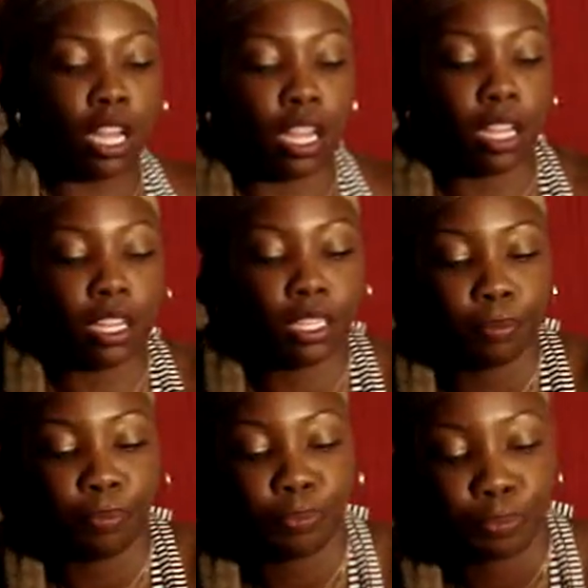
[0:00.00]
I
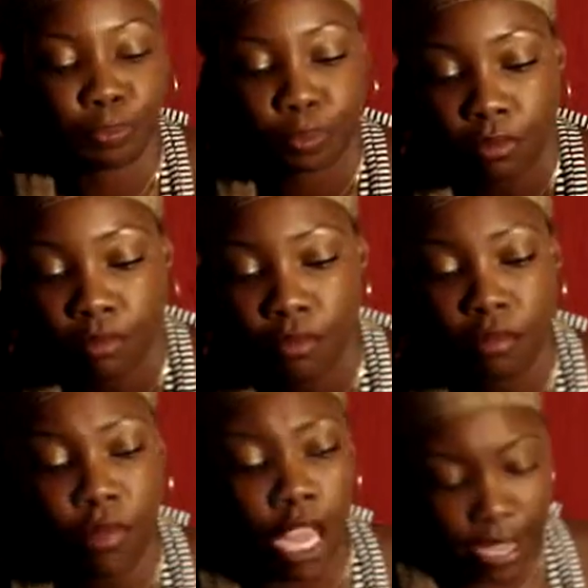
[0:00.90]

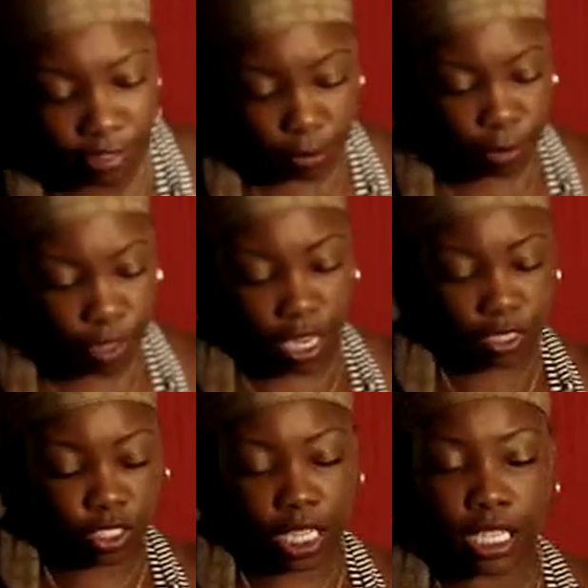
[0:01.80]
have some
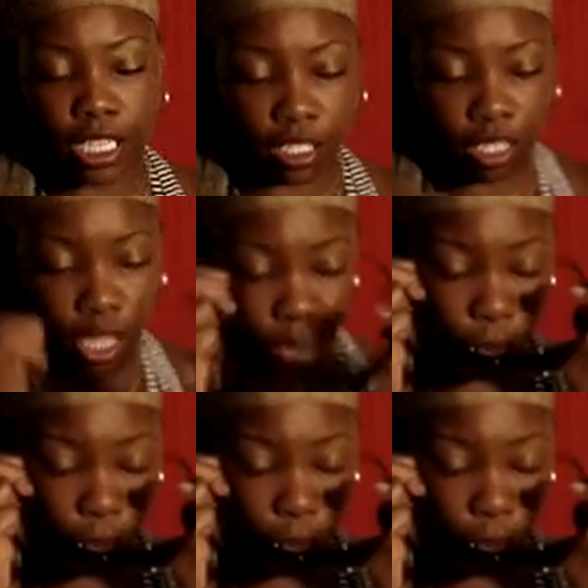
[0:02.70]
dark shades to go